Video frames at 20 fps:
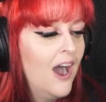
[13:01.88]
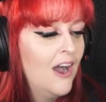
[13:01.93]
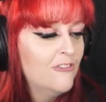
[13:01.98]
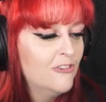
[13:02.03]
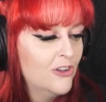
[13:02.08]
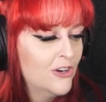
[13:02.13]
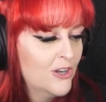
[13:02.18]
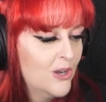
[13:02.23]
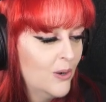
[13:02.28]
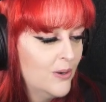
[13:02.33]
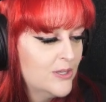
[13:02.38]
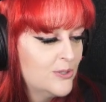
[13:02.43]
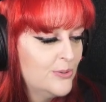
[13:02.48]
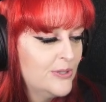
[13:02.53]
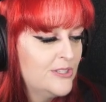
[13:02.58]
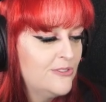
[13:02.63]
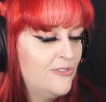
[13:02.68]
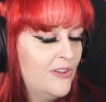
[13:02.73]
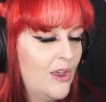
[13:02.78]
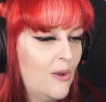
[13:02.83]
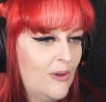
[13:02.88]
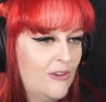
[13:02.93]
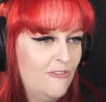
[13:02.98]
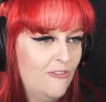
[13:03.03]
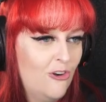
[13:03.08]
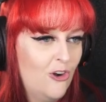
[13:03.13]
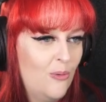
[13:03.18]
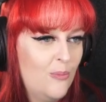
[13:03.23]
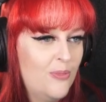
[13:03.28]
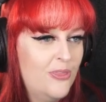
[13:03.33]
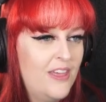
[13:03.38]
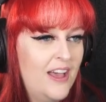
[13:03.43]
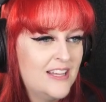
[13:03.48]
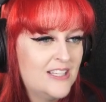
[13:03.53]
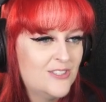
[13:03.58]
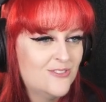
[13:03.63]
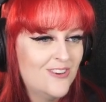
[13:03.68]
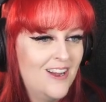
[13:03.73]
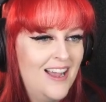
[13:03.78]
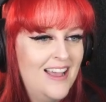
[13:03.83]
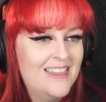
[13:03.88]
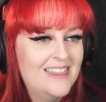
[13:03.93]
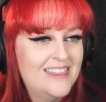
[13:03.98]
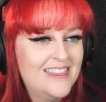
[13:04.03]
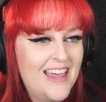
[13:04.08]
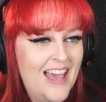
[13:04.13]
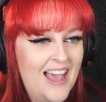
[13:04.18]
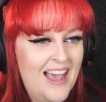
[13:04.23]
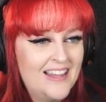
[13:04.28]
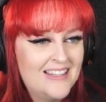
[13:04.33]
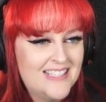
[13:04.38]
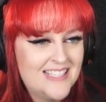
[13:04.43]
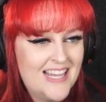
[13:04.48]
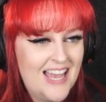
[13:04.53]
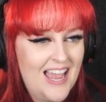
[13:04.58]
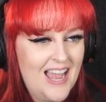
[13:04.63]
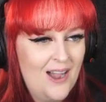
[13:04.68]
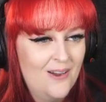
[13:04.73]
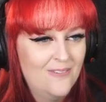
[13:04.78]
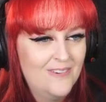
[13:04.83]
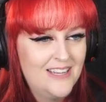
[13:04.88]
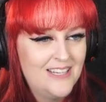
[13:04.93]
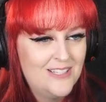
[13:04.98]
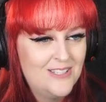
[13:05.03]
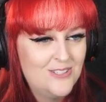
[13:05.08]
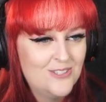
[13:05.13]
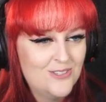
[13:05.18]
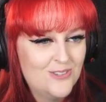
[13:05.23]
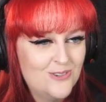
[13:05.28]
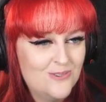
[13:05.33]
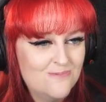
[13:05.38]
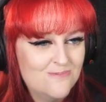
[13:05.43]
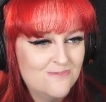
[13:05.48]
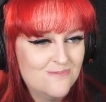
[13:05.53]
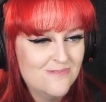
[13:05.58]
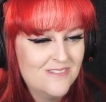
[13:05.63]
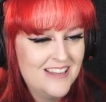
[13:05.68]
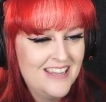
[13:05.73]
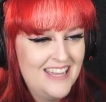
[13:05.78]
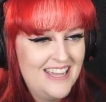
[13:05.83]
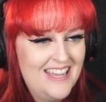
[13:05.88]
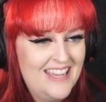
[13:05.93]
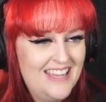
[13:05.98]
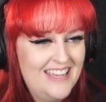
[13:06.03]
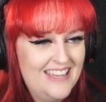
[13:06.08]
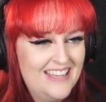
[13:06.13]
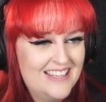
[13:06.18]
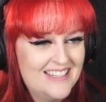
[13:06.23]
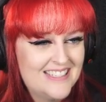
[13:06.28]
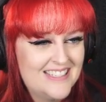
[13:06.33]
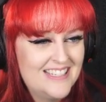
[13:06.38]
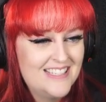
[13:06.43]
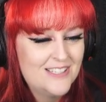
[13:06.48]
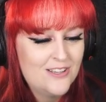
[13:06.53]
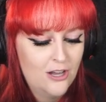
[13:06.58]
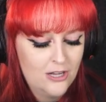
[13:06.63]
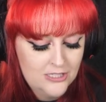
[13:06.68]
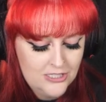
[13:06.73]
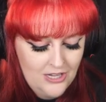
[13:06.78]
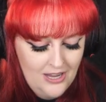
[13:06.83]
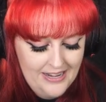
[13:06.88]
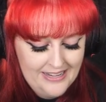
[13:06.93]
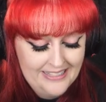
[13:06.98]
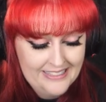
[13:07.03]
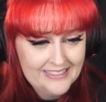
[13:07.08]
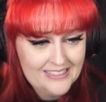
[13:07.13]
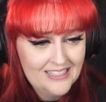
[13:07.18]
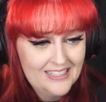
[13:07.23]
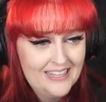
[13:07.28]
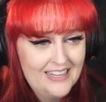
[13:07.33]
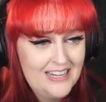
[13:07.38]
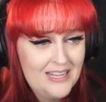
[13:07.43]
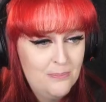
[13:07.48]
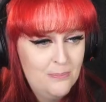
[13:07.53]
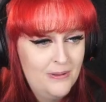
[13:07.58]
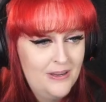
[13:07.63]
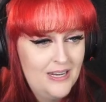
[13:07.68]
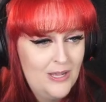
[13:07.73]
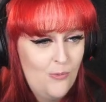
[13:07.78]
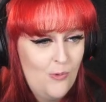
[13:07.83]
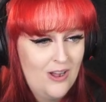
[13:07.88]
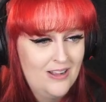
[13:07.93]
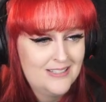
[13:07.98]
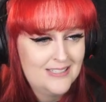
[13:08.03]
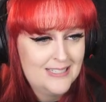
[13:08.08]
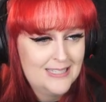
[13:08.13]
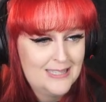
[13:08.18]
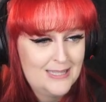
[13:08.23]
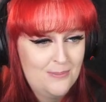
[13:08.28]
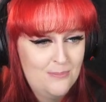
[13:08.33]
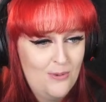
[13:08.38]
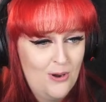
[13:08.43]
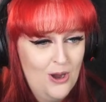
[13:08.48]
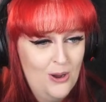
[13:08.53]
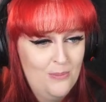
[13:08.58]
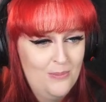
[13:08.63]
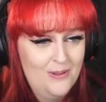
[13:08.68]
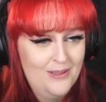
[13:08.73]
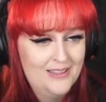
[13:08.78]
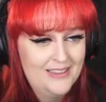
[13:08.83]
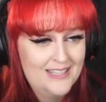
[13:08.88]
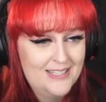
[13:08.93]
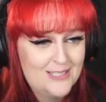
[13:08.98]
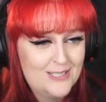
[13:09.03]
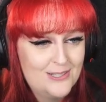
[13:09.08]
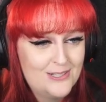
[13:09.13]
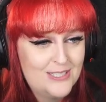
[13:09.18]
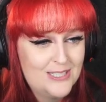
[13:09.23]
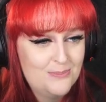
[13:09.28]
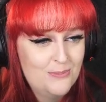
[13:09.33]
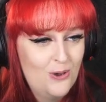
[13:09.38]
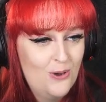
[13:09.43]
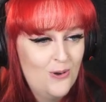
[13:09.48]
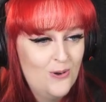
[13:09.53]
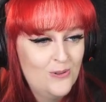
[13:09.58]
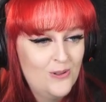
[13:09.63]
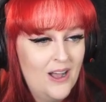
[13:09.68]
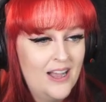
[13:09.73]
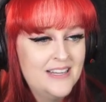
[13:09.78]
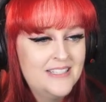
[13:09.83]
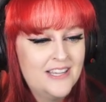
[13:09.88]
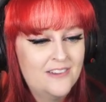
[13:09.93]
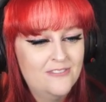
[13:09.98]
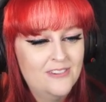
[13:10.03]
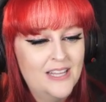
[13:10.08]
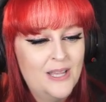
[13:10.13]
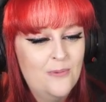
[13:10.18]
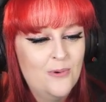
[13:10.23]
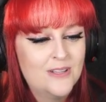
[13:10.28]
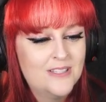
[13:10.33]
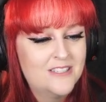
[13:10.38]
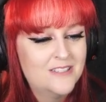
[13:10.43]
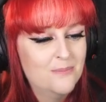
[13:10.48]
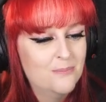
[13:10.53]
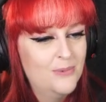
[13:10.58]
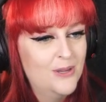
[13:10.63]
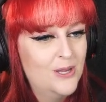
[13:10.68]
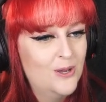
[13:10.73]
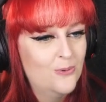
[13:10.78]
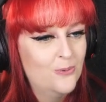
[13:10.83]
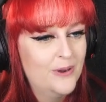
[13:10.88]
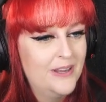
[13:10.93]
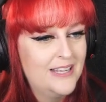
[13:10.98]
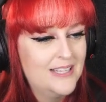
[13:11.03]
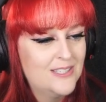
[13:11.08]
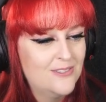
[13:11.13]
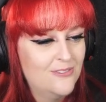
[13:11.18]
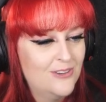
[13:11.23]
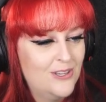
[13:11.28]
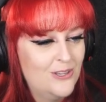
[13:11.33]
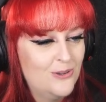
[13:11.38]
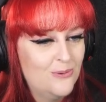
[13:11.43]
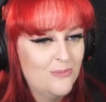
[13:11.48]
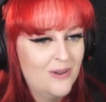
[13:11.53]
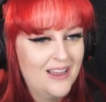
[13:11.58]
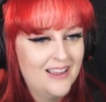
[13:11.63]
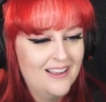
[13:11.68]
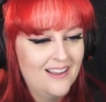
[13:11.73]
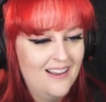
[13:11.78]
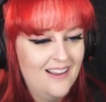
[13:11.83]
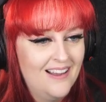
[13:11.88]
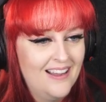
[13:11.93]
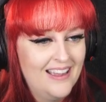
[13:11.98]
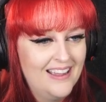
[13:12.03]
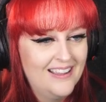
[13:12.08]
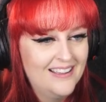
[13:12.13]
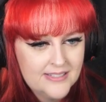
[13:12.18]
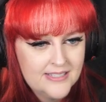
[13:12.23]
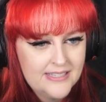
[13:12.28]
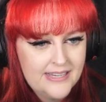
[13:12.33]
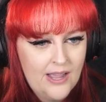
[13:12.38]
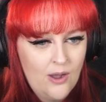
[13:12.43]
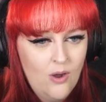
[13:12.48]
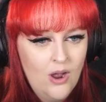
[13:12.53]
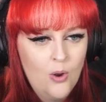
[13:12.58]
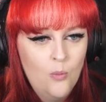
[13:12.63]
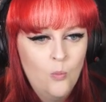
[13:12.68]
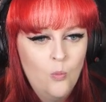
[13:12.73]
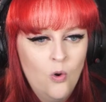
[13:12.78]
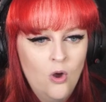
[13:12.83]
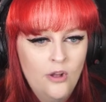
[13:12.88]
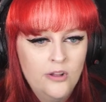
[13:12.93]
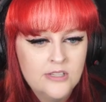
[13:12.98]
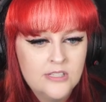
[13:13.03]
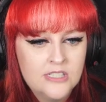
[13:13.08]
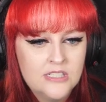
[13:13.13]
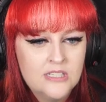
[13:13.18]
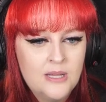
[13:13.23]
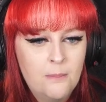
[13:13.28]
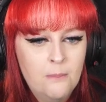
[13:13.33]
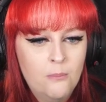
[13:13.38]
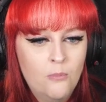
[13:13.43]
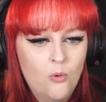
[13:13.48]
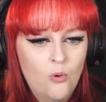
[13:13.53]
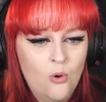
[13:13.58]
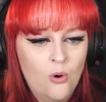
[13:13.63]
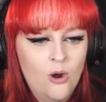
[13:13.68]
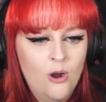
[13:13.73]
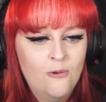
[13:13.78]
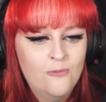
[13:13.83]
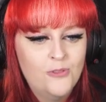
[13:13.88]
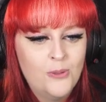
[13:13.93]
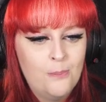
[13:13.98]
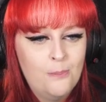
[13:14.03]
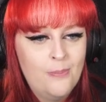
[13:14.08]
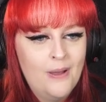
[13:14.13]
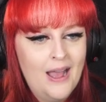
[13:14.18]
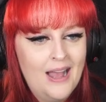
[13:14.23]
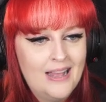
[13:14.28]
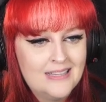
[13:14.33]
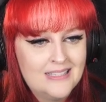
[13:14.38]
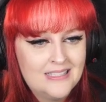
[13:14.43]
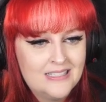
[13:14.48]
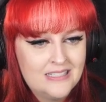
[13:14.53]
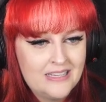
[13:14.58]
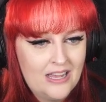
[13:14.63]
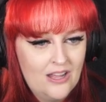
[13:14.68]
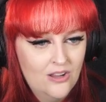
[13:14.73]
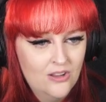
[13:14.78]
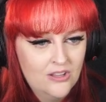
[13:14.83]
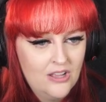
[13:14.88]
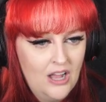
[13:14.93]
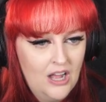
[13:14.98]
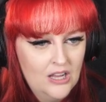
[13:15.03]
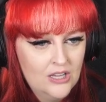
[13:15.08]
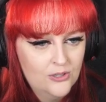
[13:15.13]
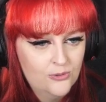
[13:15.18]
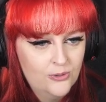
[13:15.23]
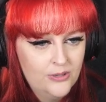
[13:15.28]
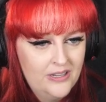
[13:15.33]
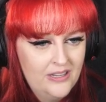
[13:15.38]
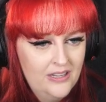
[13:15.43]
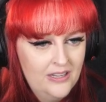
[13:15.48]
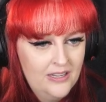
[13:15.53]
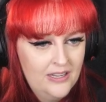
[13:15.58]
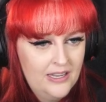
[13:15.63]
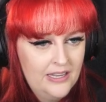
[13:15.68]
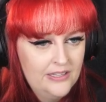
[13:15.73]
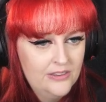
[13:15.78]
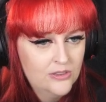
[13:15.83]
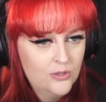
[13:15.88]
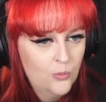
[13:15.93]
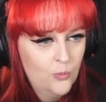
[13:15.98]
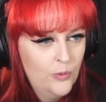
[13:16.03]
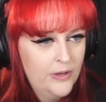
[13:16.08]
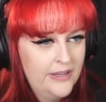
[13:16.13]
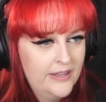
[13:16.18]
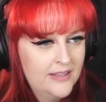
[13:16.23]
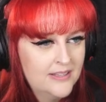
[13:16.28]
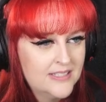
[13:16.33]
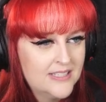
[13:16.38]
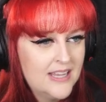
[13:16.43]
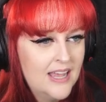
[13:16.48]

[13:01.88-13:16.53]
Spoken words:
got to go into his fairy form. That's right. That's how we do wings. He's got tiny little itty bitty ones at the moment. They're so small. I definitely want some bigger wings for you, my guy. Now, I want some more of the pastel coloring in the wings.